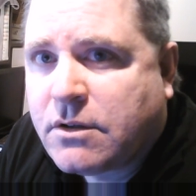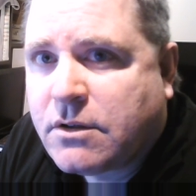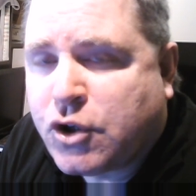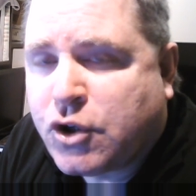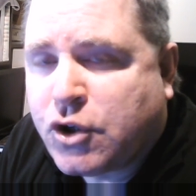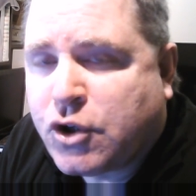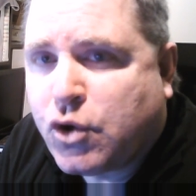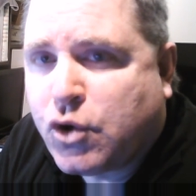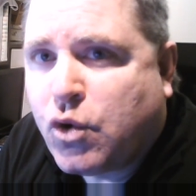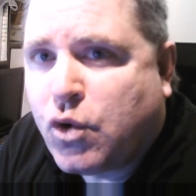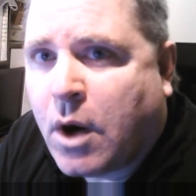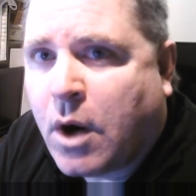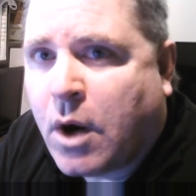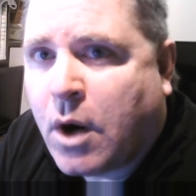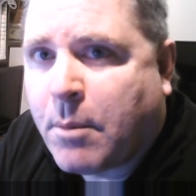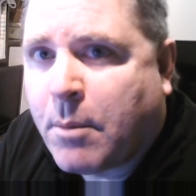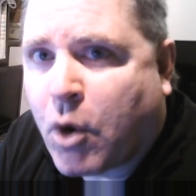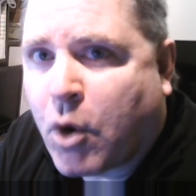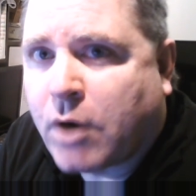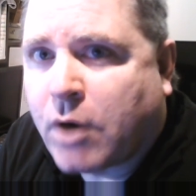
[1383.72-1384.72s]
to
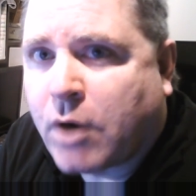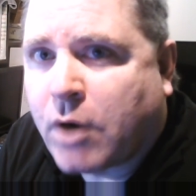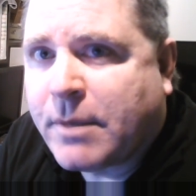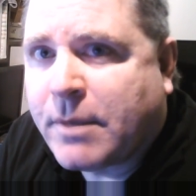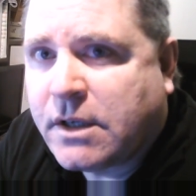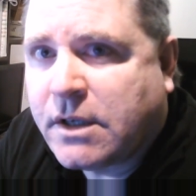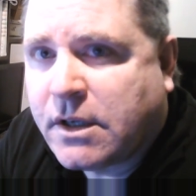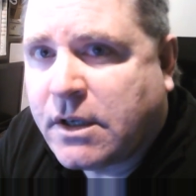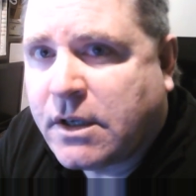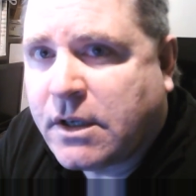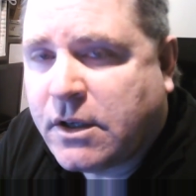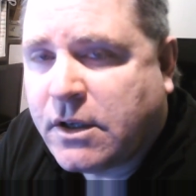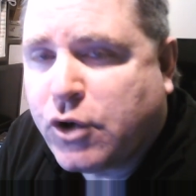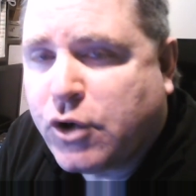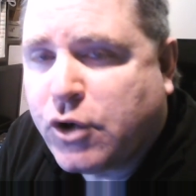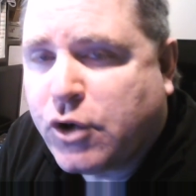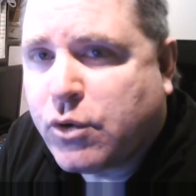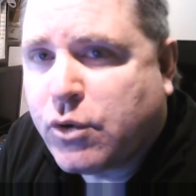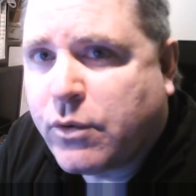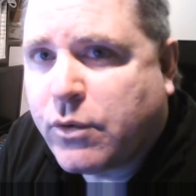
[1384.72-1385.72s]
Mormon
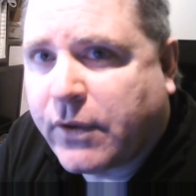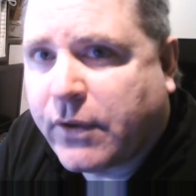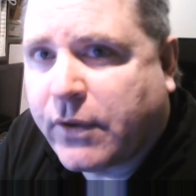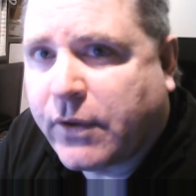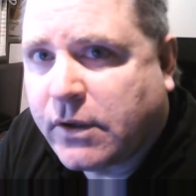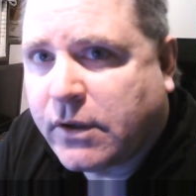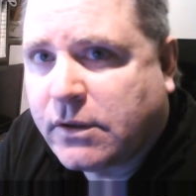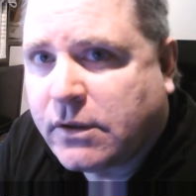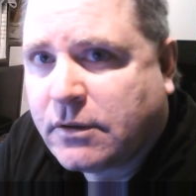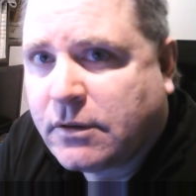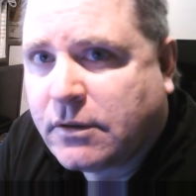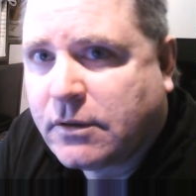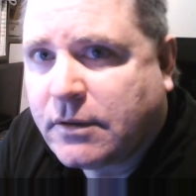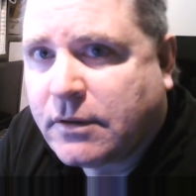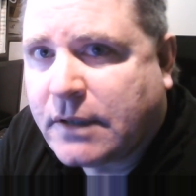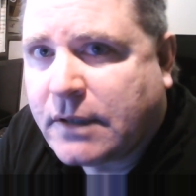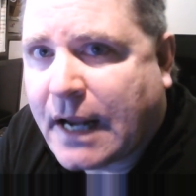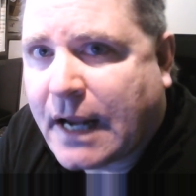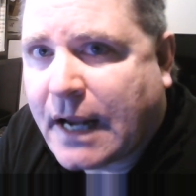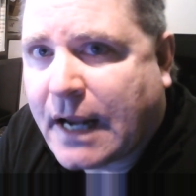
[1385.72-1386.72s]
youth
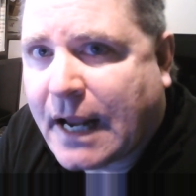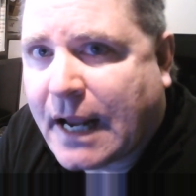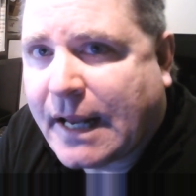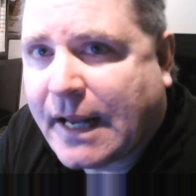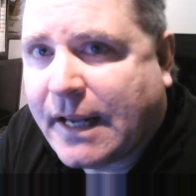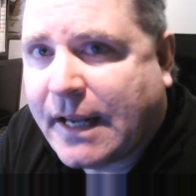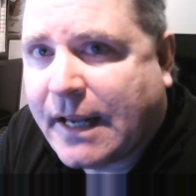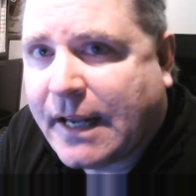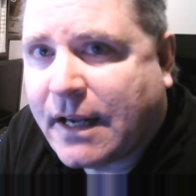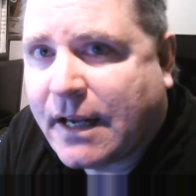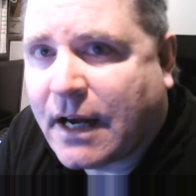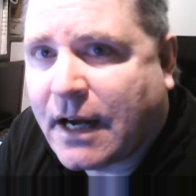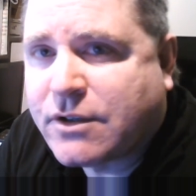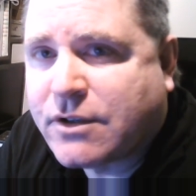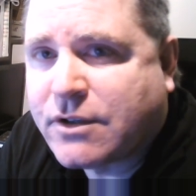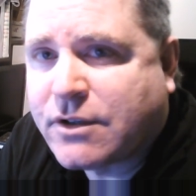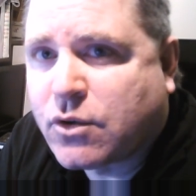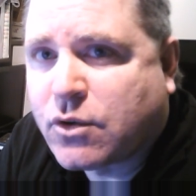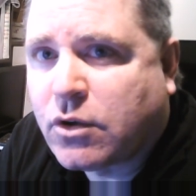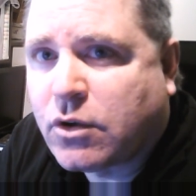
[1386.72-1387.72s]
at a high
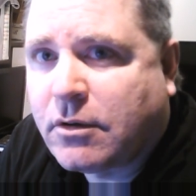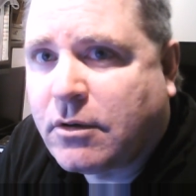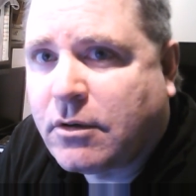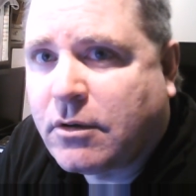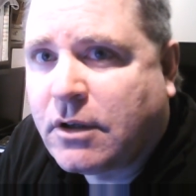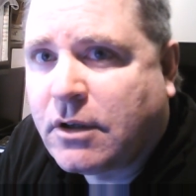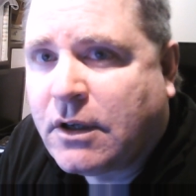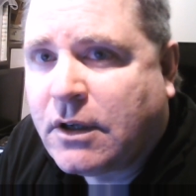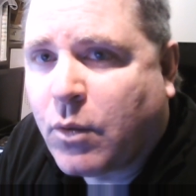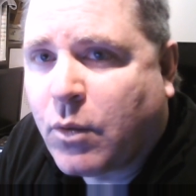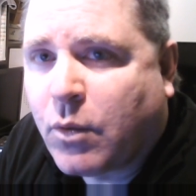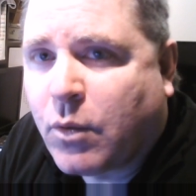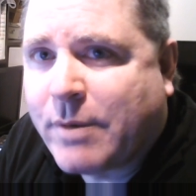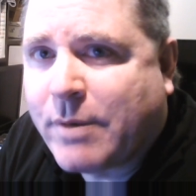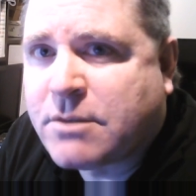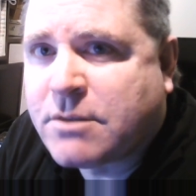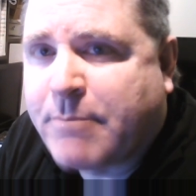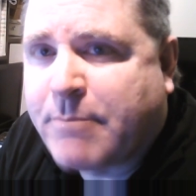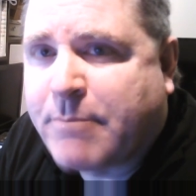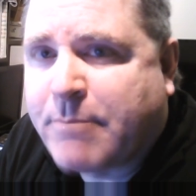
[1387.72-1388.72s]
school
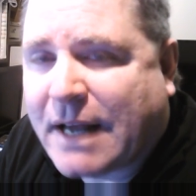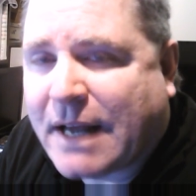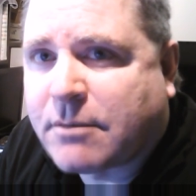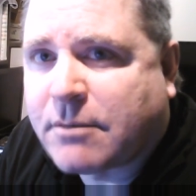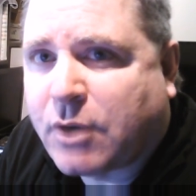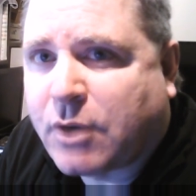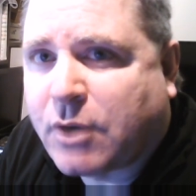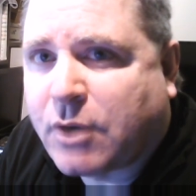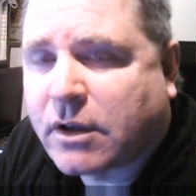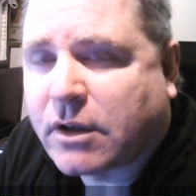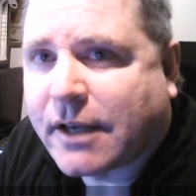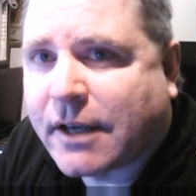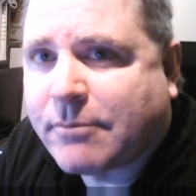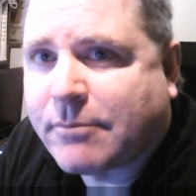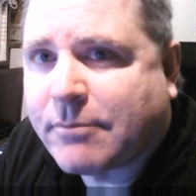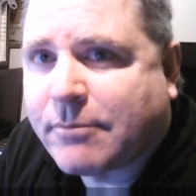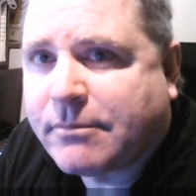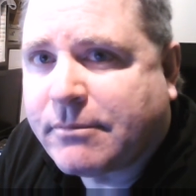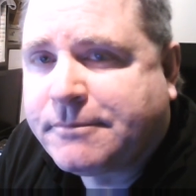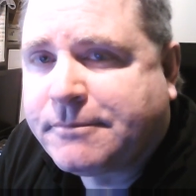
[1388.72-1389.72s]
women's basketball
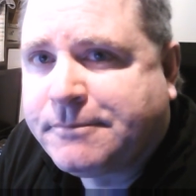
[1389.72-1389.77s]
game